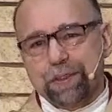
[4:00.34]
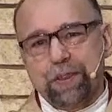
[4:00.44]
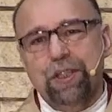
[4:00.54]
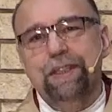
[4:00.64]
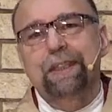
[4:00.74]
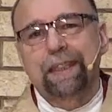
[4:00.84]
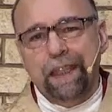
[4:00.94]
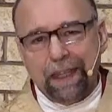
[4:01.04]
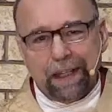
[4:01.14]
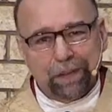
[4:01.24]
just
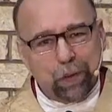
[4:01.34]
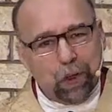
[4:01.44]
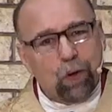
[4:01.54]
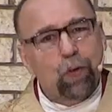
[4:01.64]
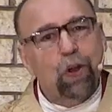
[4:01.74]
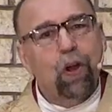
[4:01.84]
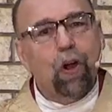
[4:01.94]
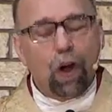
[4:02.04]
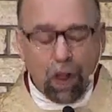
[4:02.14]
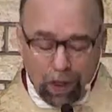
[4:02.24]
kidding. We're
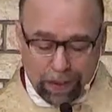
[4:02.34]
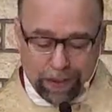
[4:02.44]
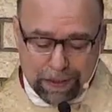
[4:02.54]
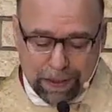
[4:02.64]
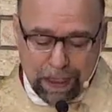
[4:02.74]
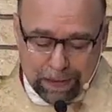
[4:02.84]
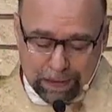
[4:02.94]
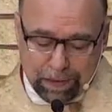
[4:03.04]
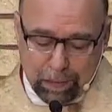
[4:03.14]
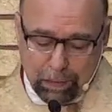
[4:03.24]
all
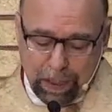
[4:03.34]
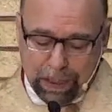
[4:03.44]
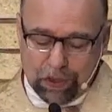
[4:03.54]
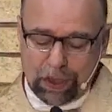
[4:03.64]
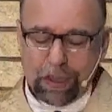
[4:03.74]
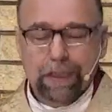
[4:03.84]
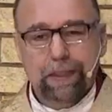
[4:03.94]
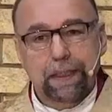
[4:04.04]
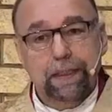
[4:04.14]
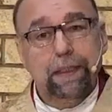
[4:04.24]
sent by
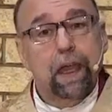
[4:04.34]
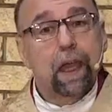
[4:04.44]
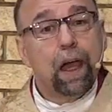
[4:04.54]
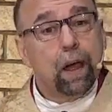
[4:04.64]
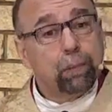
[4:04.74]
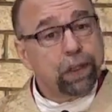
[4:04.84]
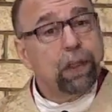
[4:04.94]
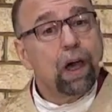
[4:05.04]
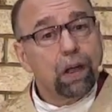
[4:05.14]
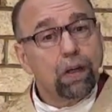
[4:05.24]
Jesus, but
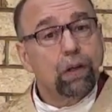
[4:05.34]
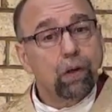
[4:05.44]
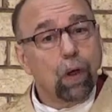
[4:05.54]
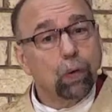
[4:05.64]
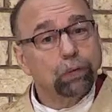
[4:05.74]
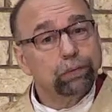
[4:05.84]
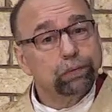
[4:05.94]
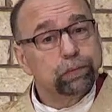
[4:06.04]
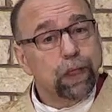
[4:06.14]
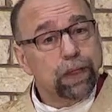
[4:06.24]
not on our own,
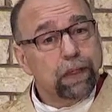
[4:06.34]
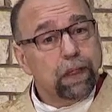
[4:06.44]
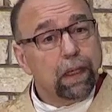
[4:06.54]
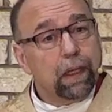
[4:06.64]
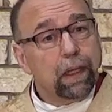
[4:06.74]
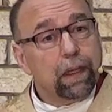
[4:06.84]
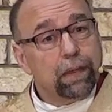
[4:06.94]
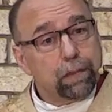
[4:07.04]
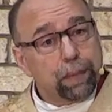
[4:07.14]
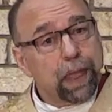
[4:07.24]
right?
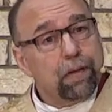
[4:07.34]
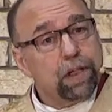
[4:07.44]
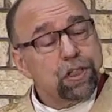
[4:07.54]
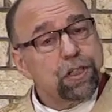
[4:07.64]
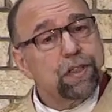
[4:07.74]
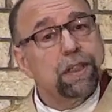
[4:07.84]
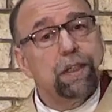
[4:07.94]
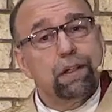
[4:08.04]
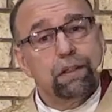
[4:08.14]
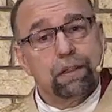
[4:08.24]
The parish is
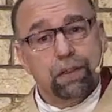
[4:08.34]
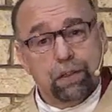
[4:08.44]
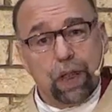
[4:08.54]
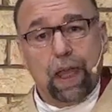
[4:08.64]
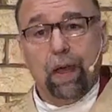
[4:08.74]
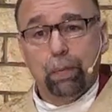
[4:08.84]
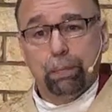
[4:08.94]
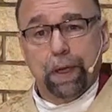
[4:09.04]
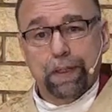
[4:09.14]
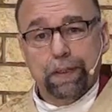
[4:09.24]
here to help
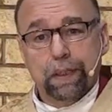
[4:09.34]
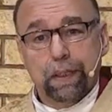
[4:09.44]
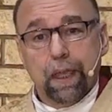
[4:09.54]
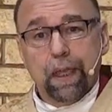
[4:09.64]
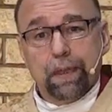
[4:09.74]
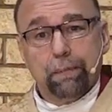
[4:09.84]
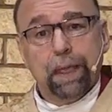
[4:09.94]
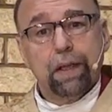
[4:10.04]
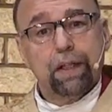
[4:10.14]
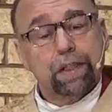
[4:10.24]
us. The
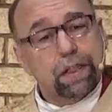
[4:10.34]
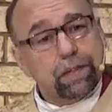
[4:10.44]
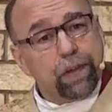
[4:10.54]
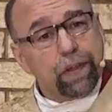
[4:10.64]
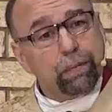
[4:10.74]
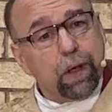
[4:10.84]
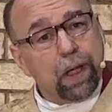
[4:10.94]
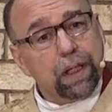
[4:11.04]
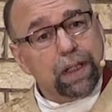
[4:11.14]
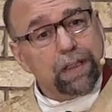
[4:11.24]
parish, as Father
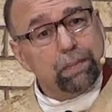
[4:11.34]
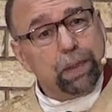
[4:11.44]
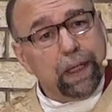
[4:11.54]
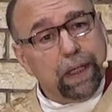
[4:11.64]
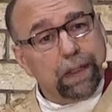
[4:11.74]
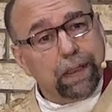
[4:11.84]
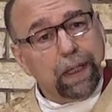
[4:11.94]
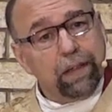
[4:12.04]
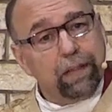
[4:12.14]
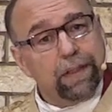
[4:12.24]
Brian explained and
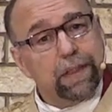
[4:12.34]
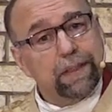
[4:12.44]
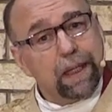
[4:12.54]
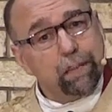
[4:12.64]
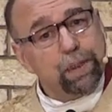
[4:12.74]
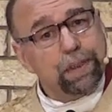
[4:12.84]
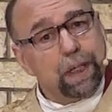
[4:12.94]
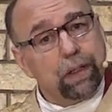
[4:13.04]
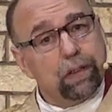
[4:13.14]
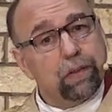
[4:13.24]
gave us examples
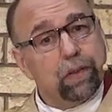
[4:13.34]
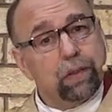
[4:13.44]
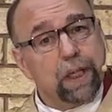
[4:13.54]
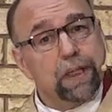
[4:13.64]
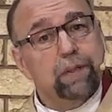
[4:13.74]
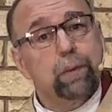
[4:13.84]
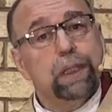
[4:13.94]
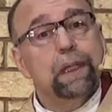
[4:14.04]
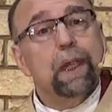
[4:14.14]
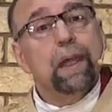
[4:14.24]
like last week,
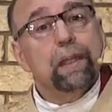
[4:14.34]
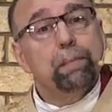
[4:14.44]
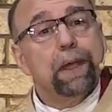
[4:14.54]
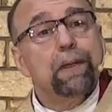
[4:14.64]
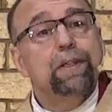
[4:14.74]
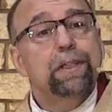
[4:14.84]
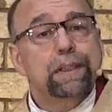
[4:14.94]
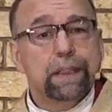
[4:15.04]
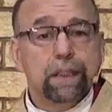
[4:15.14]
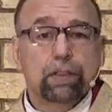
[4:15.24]
the parish is
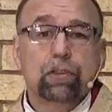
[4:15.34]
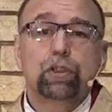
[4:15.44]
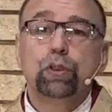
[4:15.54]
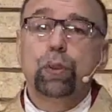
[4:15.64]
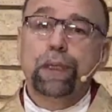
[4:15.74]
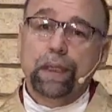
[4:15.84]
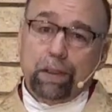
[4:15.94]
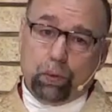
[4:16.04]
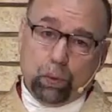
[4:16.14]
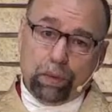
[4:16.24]
here to
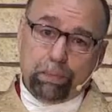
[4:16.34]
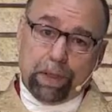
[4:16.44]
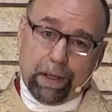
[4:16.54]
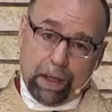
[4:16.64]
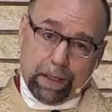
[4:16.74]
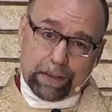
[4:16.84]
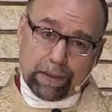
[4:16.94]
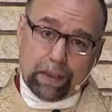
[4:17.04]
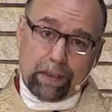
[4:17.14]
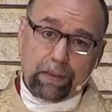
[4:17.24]
equip us
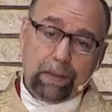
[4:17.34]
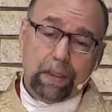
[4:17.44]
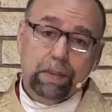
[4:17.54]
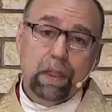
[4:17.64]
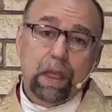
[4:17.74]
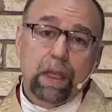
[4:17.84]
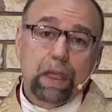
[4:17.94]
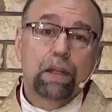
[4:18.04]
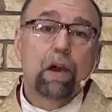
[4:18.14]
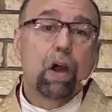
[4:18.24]

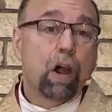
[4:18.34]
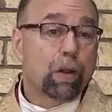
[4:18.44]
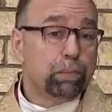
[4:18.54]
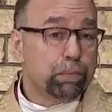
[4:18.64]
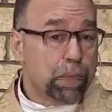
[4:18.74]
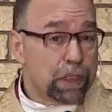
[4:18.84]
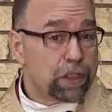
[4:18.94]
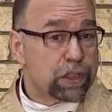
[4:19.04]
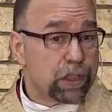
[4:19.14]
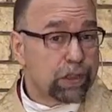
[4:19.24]
in our
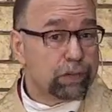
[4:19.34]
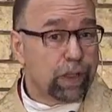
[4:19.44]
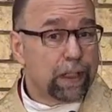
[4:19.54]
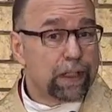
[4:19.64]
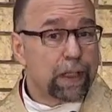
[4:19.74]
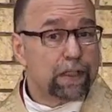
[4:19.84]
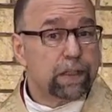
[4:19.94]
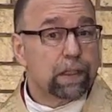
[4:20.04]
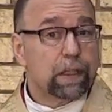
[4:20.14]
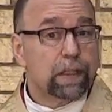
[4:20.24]
mission, right?
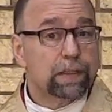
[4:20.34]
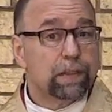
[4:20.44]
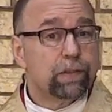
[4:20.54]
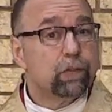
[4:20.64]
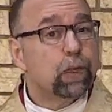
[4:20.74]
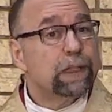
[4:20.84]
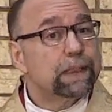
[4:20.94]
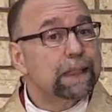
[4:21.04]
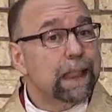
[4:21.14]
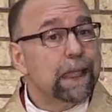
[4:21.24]
It's even
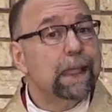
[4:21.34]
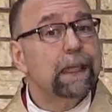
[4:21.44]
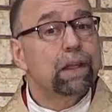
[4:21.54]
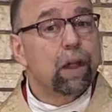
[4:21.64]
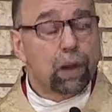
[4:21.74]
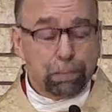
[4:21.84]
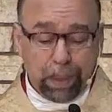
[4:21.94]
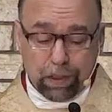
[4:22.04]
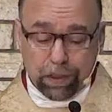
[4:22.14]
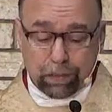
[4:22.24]
written in our
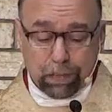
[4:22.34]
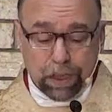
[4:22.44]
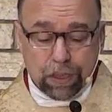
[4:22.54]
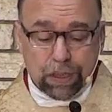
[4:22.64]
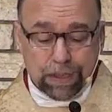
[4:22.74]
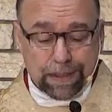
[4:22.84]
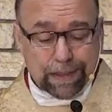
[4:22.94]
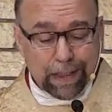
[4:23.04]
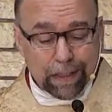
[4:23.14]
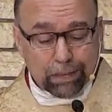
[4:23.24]
parish mission
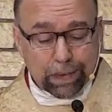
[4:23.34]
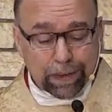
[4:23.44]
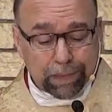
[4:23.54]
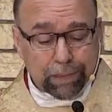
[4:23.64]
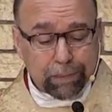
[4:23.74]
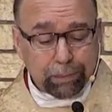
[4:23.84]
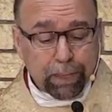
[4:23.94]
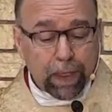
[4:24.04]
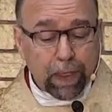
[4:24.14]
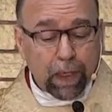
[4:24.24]
statement.
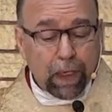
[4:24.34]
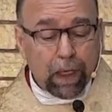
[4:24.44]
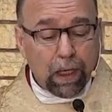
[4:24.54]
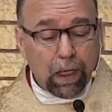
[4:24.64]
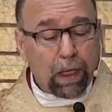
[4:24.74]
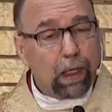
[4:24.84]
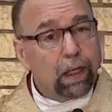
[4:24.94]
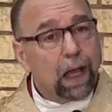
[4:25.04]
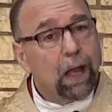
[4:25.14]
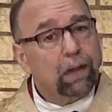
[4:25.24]

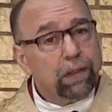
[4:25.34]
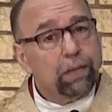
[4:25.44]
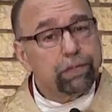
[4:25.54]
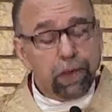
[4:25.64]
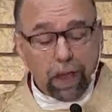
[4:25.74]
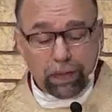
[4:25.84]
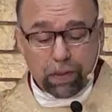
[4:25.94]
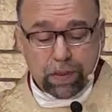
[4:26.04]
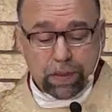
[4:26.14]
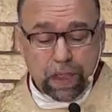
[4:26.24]
How did the Father
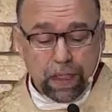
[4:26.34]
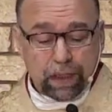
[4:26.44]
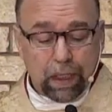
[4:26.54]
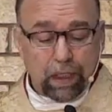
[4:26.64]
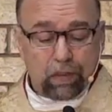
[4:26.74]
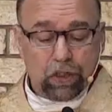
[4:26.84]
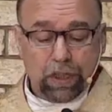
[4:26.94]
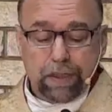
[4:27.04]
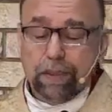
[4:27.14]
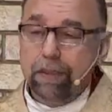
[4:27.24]
send
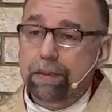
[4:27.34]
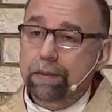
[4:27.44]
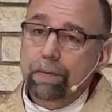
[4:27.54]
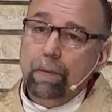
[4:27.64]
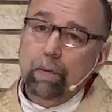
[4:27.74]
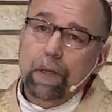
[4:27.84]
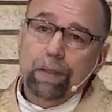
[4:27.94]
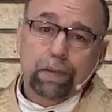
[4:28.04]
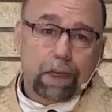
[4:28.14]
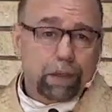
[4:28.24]
Jesus?
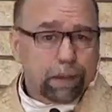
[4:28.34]
Well, I could